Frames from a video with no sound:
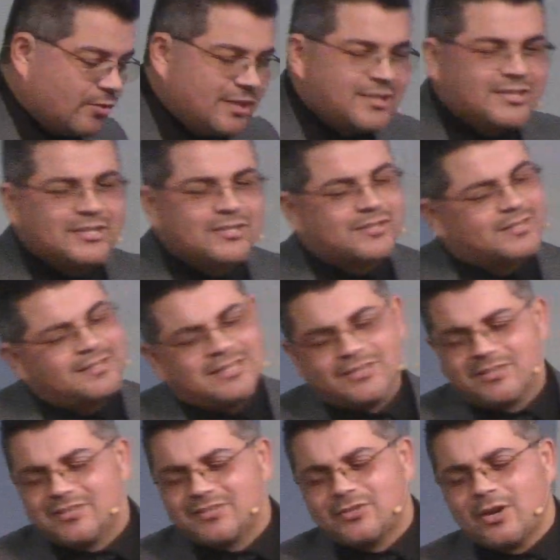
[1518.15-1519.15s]
You know, this is,
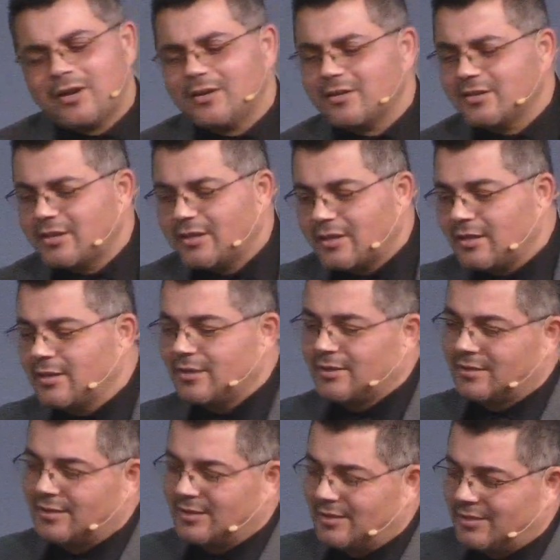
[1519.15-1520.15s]
this is the,
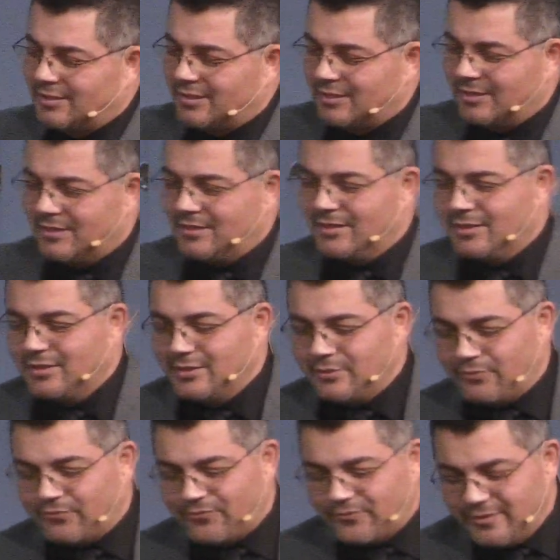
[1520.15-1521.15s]
the,
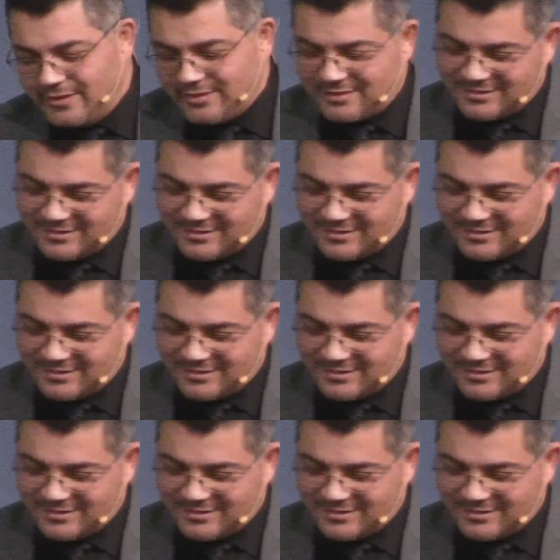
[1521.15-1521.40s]
the,